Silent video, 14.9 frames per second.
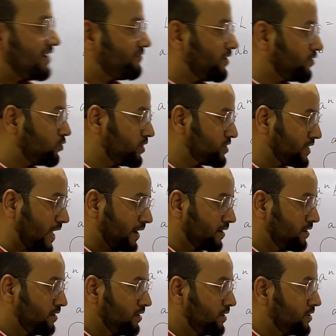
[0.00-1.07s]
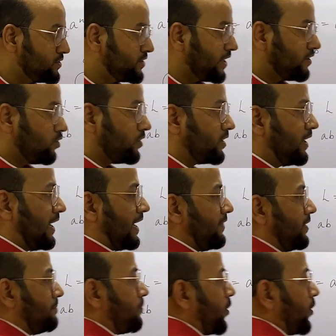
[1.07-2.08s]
left into the stack? Z naught. And the